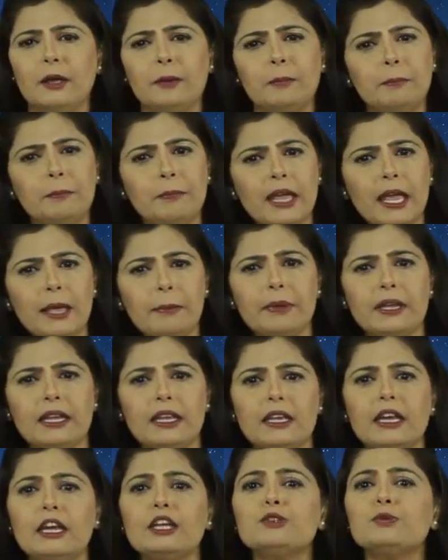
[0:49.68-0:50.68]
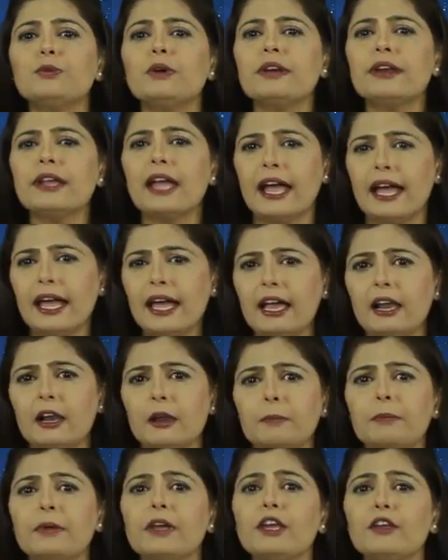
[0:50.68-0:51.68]
Maybe it would
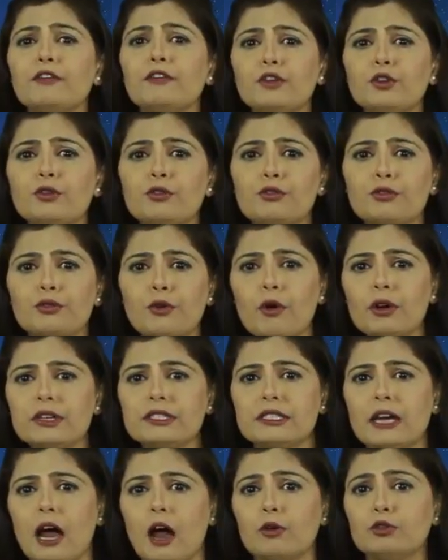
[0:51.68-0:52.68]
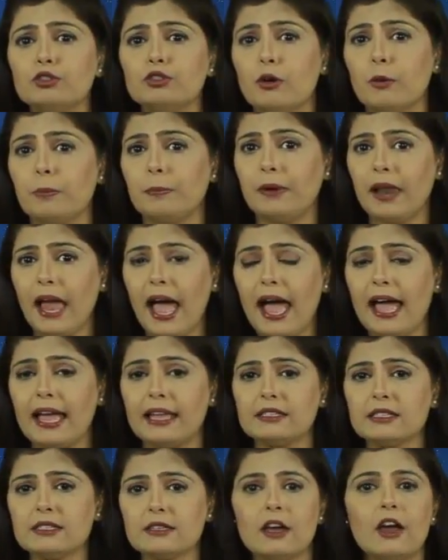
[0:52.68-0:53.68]
help if you wrote down your
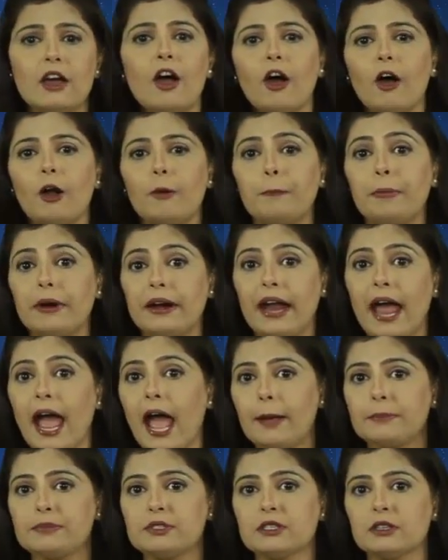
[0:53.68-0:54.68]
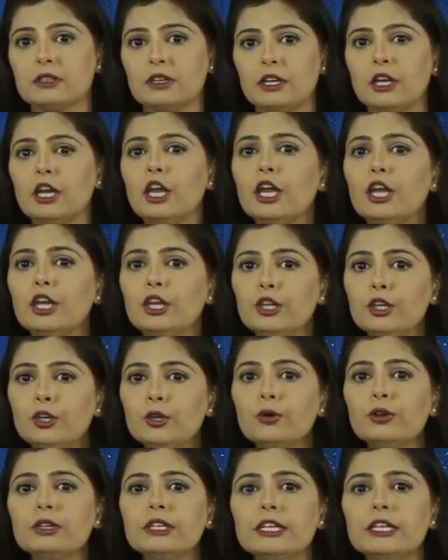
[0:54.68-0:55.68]
plans, or perhaps
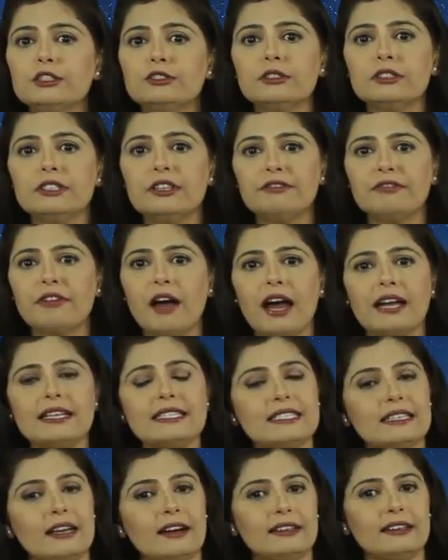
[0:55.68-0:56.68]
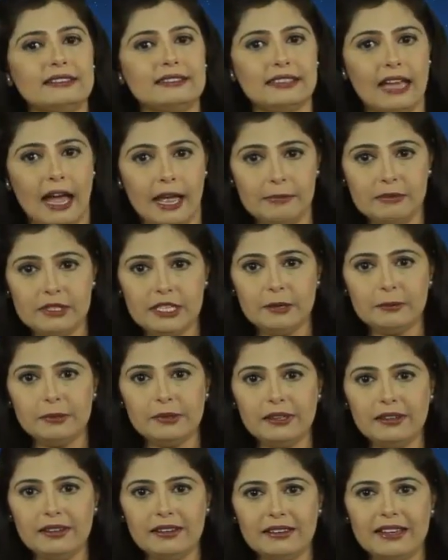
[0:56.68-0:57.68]
you need to devise a
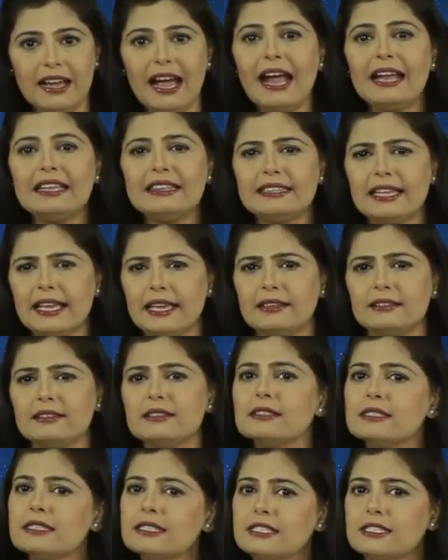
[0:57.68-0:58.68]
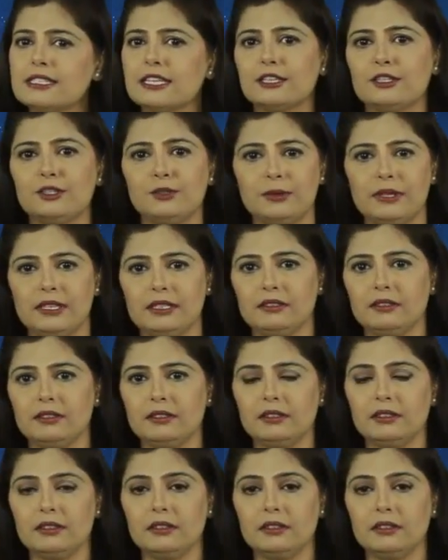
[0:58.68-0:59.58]
timetable and then stick to it.